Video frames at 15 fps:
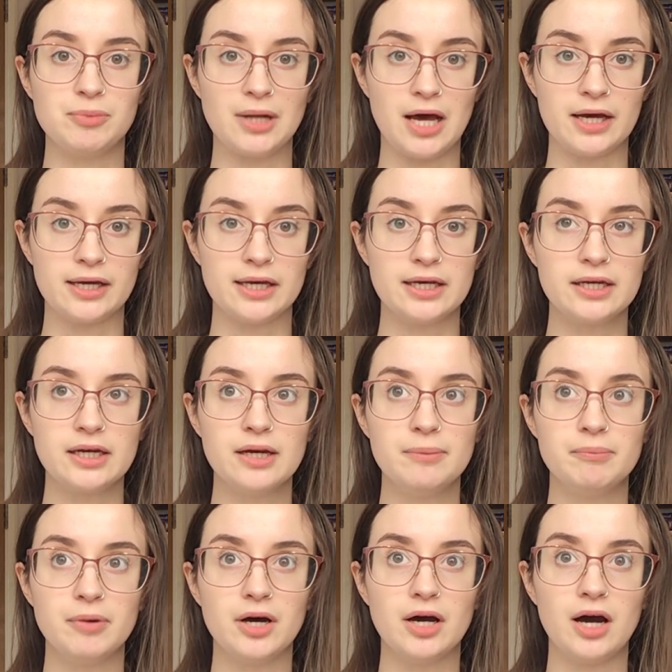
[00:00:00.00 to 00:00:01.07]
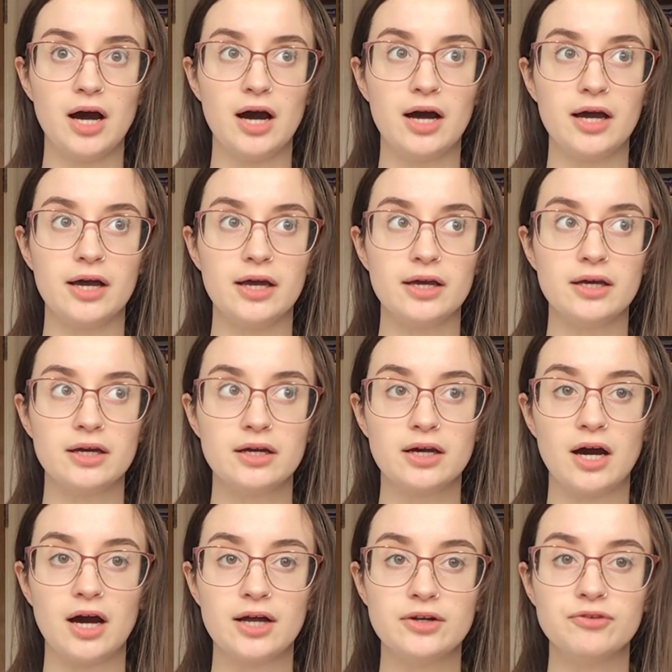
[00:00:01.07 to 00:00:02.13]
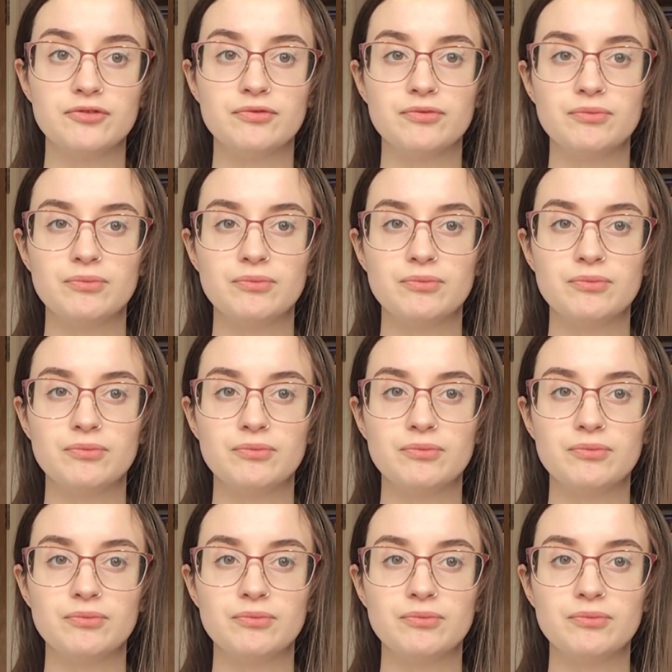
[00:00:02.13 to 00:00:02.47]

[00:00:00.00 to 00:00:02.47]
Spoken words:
applying, but I kind of